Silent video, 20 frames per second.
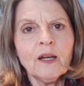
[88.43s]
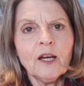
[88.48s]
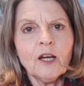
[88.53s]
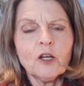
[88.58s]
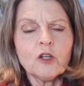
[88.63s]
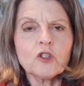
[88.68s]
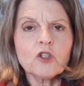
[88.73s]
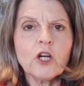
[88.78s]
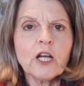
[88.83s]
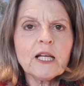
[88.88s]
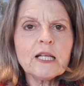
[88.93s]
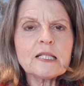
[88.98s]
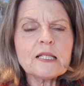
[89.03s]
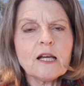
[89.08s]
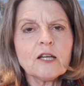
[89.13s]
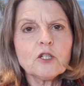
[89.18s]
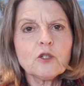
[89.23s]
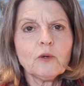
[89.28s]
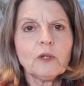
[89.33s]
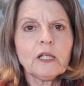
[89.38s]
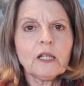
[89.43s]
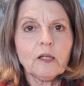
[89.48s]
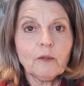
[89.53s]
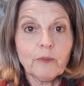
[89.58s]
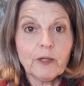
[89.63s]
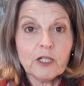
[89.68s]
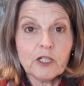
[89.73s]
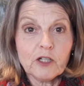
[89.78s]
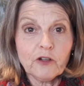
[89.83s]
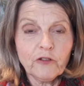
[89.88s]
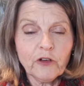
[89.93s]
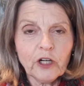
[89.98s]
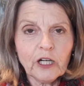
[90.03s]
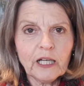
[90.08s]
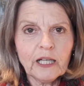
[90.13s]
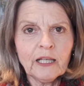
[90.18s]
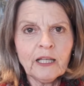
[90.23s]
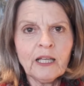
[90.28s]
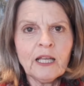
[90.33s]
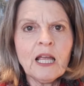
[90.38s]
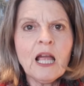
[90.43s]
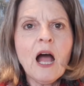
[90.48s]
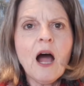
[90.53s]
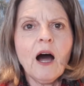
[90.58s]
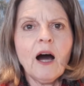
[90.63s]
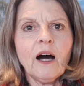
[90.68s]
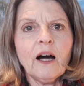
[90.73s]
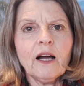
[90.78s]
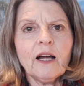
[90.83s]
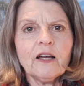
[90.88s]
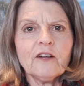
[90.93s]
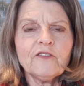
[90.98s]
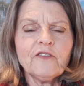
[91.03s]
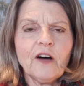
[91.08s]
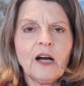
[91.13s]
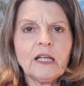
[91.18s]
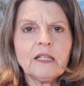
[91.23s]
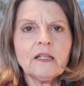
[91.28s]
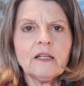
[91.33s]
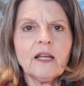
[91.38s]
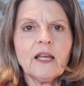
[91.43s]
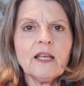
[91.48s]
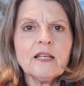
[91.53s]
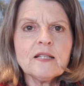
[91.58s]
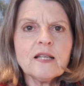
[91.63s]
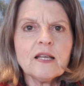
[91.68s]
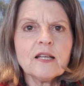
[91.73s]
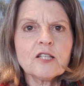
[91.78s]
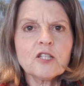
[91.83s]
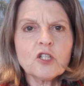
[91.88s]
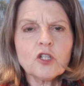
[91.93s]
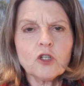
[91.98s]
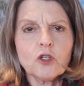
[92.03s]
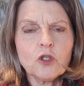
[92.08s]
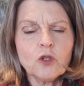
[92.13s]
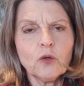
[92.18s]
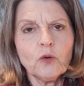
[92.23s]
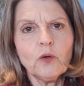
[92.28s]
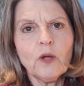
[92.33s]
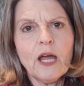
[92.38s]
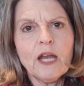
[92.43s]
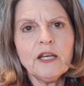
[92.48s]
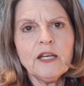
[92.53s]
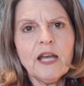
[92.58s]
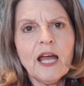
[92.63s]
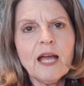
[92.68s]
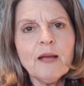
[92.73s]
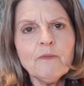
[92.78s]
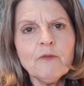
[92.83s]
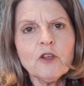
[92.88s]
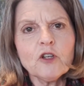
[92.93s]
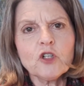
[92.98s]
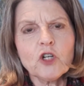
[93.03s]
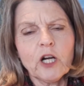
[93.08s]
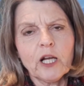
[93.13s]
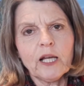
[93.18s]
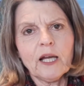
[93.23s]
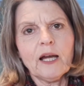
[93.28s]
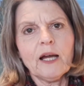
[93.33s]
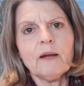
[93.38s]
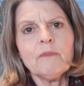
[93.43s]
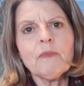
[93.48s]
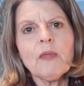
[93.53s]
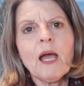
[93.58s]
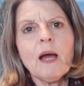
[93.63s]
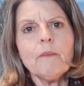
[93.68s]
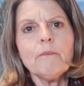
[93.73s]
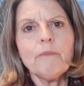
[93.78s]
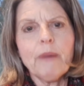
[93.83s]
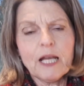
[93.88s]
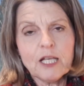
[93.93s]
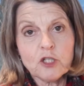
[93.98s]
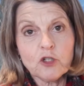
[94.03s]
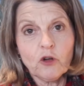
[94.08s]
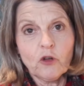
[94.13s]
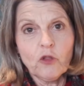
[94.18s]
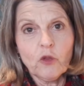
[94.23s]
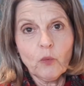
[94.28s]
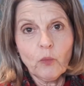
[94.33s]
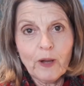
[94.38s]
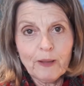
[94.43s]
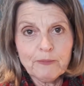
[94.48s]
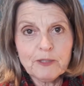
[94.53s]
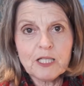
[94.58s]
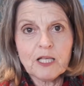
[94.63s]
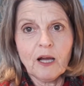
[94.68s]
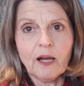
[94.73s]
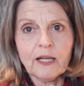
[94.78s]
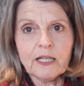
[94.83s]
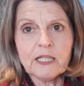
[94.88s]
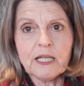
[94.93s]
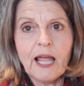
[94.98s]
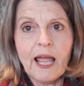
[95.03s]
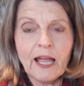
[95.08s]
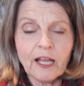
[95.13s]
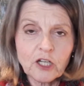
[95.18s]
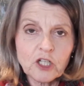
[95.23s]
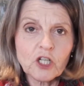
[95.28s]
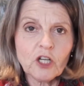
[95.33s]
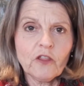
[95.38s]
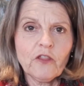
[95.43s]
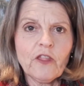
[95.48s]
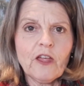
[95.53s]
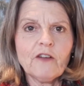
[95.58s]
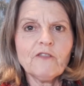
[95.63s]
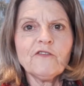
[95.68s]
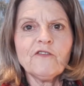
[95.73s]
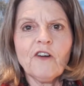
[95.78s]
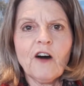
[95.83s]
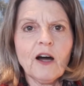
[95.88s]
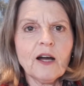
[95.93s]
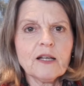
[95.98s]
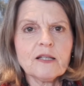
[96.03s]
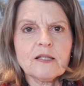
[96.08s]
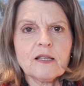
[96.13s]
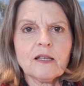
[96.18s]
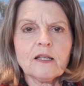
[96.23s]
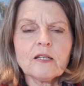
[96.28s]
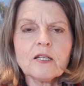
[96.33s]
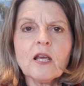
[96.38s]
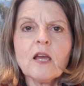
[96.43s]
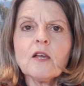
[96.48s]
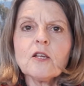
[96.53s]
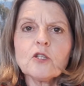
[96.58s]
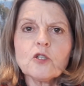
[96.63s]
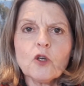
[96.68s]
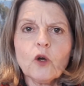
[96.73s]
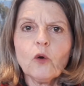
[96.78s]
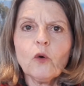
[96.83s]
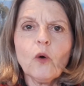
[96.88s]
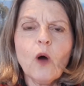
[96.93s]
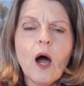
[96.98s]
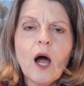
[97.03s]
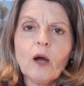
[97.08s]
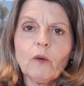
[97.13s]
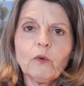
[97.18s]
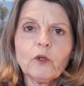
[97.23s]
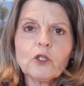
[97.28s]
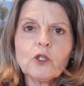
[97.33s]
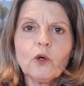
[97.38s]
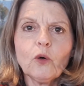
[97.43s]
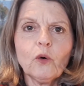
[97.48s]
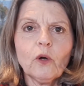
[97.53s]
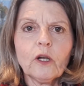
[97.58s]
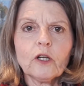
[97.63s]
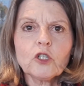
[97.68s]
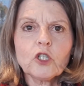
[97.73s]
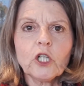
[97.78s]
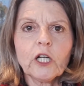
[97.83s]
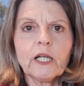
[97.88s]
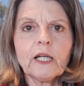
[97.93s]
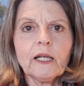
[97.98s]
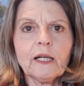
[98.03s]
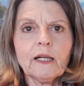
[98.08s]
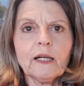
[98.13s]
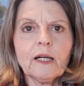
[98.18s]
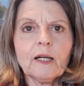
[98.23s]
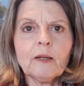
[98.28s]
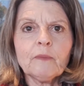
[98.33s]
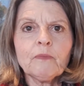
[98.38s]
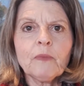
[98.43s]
Triggers I do a little bit differently. I find it easiest to name the trigger based on the website action that fires it. So I would call a trigger